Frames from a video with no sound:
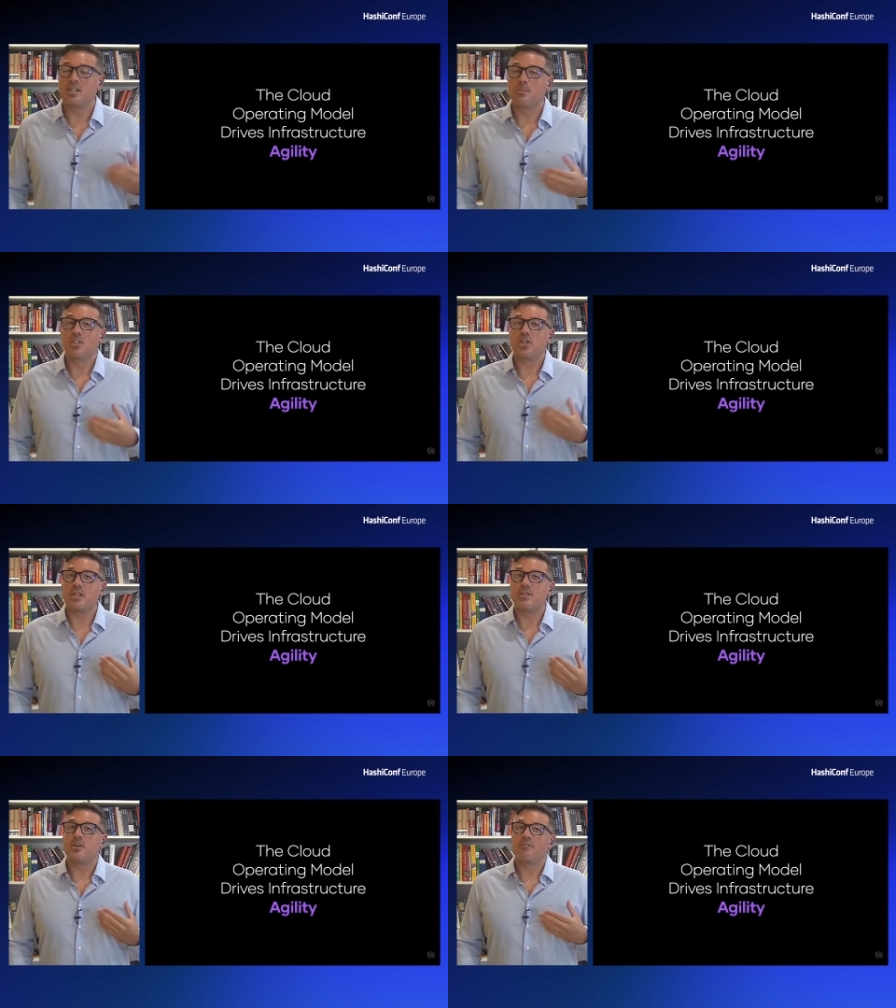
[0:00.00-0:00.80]
It's much
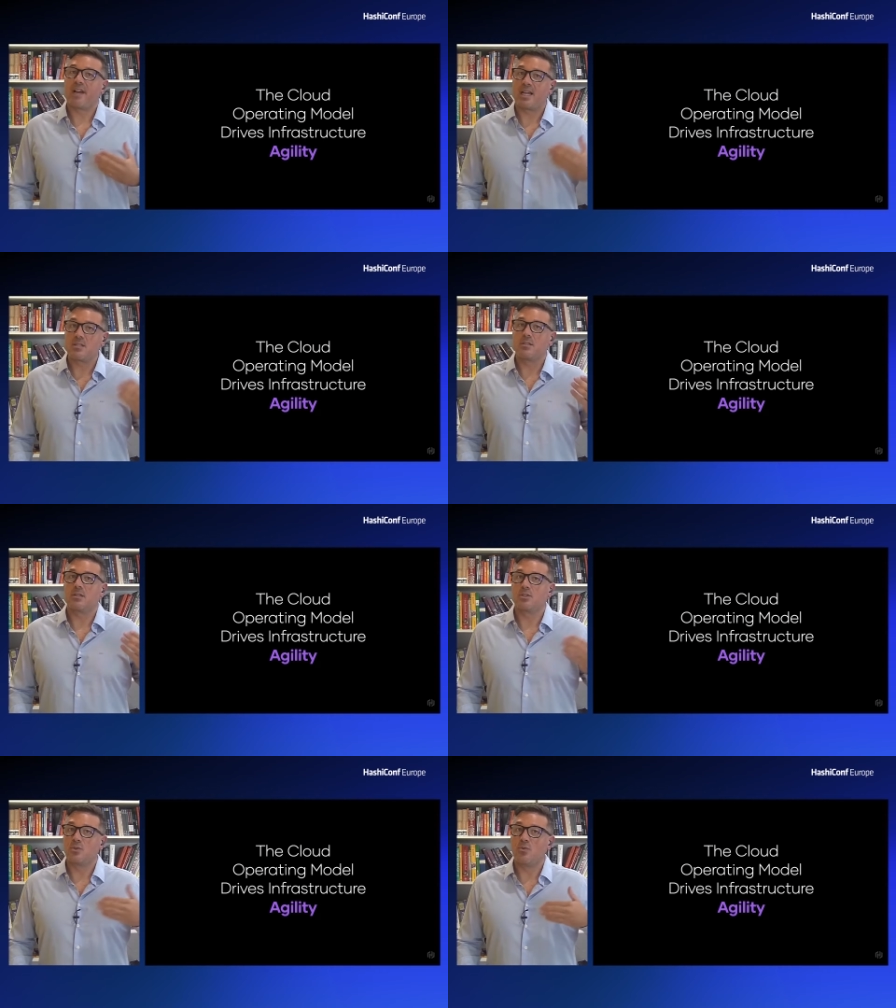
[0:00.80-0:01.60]
easier,
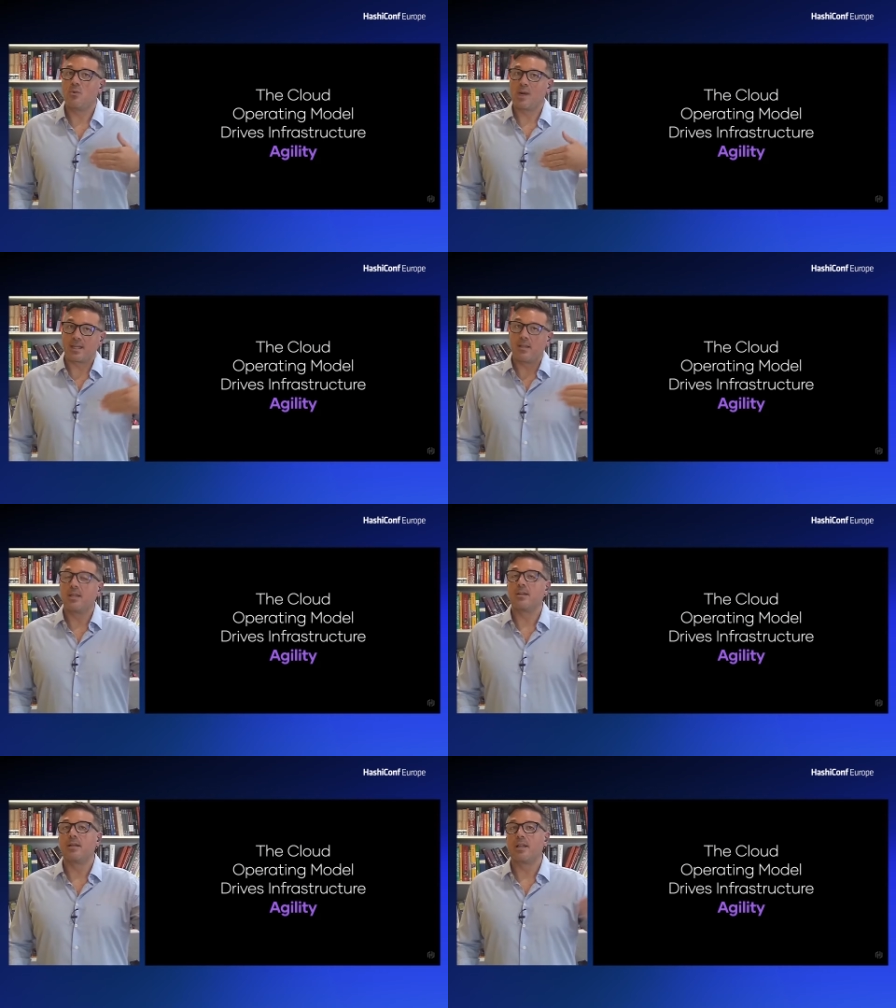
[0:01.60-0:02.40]
faster to do the right
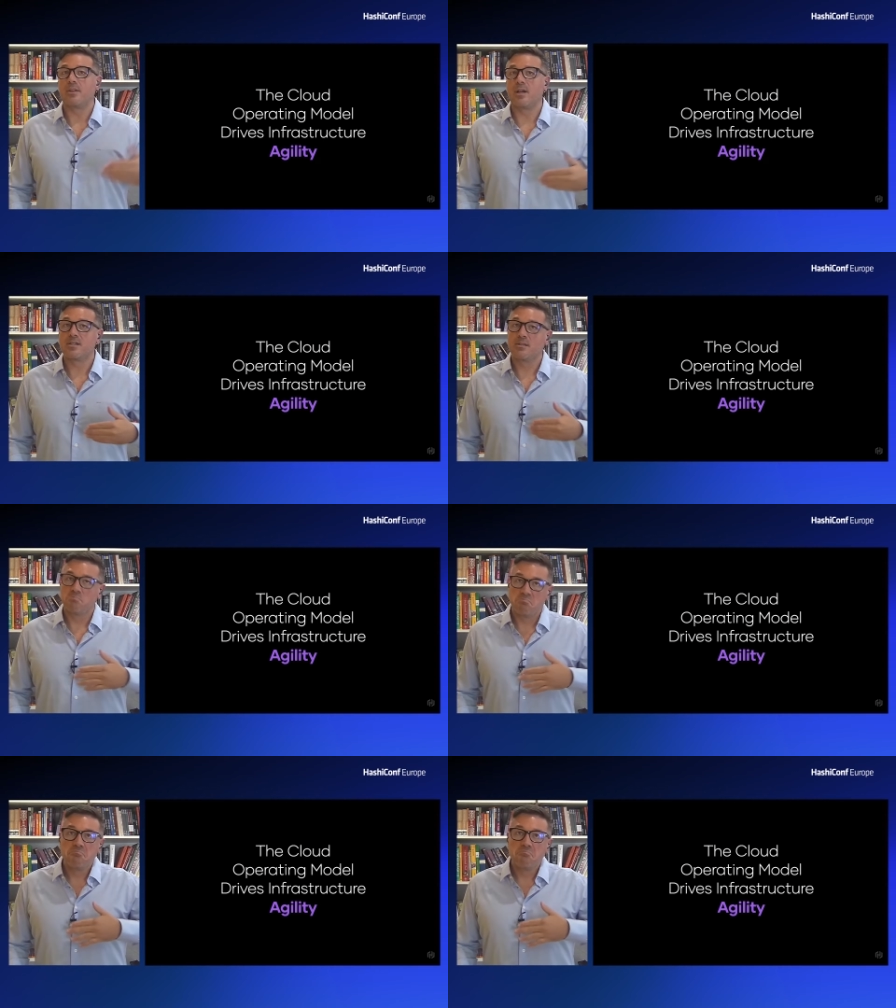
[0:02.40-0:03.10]
thing, and thus,